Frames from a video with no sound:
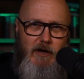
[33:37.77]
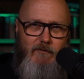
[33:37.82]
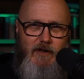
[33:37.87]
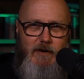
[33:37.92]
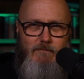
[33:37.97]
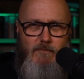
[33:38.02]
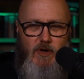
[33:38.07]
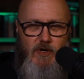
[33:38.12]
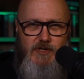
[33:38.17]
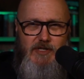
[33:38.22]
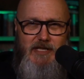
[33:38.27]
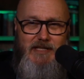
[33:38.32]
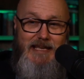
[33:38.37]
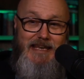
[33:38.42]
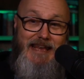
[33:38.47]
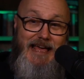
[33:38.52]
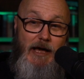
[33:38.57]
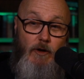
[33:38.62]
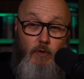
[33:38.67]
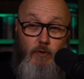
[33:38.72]
and mercy
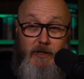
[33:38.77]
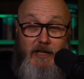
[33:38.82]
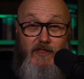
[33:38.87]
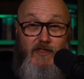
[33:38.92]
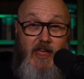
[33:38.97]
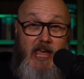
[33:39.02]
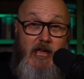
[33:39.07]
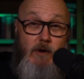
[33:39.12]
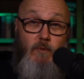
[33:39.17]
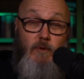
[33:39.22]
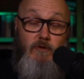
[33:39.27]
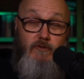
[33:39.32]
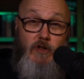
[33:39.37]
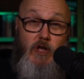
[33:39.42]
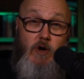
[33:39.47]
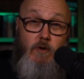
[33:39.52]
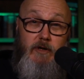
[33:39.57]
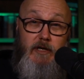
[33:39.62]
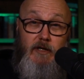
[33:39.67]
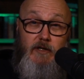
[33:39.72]
that not only they will
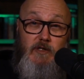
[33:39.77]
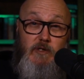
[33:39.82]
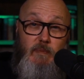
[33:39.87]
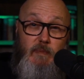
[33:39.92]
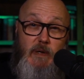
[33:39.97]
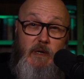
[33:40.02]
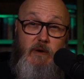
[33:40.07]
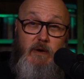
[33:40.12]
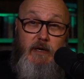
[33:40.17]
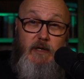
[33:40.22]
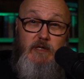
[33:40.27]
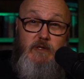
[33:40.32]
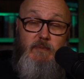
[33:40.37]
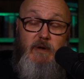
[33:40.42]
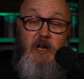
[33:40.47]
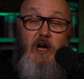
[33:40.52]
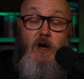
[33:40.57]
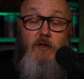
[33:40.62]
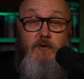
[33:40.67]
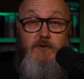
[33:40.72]
know and experience,
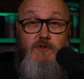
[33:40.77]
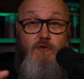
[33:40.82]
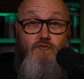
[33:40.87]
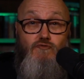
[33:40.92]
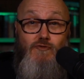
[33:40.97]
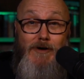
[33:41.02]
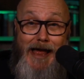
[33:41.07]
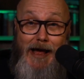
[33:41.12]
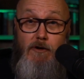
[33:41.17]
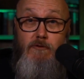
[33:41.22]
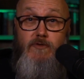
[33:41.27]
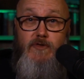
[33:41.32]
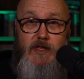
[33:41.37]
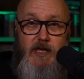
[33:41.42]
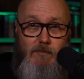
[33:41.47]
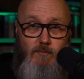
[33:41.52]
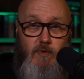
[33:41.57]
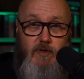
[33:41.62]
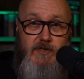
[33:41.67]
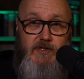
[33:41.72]
but others around
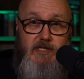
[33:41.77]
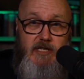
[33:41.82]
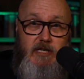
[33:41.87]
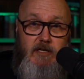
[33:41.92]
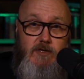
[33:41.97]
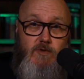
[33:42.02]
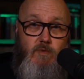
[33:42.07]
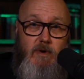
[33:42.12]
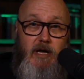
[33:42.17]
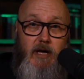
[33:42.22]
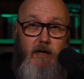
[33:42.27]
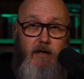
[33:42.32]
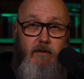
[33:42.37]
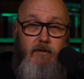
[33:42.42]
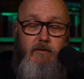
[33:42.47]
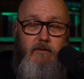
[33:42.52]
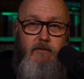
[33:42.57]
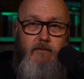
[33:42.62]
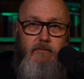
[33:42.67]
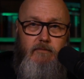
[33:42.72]
them will see as
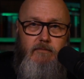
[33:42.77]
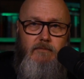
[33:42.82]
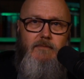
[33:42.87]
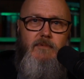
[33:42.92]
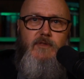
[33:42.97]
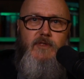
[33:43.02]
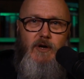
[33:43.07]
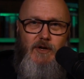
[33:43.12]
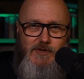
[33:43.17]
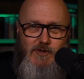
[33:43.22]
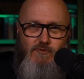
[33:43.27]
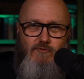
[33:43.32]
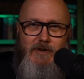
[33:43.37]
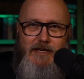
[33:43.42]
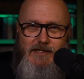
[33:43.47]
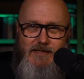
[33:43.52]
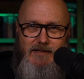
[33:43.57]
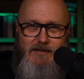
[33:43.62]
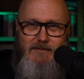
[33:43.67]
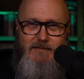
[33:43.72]
well. There's a
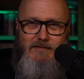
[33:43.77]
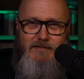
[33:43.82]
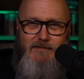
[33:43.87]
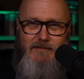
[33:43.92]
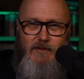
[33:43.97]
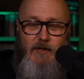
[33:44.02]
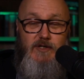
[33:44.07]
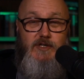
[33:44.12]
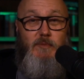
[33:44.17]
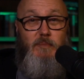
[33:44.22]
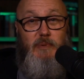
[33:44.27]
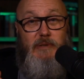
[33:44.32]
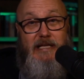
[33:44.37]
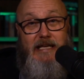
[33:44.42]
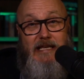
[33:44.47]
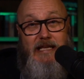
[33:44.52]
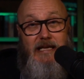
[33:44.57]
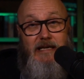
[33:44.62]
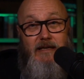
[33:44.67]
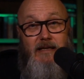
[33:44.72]
reason. There's a
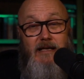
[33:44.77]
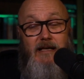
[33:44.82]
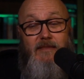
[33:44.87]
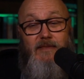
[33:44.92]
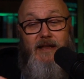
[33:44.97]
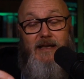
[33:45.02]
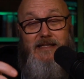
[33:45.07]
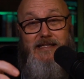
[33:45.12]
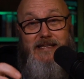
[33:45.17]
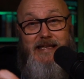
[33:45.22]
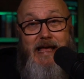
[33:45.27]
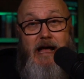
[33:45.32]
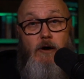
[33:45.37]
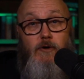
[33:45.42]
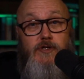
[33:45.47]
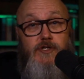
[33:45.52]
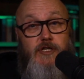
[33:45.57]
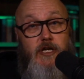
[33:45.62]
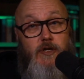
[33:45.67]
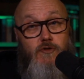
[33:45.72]
pleading that is
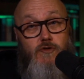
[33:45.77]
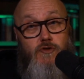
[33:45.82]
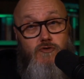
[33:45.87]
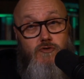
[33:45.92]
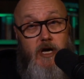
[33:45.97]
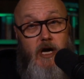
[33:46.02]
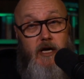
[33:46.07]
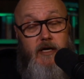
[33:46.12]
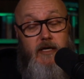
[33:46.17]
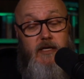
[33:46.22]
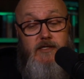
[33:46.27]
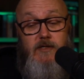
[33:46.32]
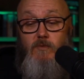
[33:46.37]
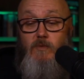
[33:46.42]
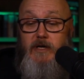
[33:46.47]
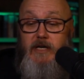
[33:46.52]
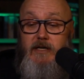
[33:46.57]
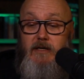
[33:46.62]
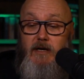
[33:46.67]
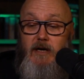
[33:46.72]
couched in who God is and
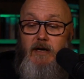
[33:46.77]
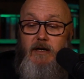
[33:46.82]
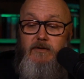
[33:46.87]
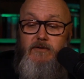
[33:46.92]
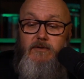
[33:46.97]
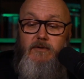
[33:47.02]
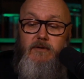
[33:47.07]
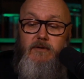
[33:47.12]
what he does.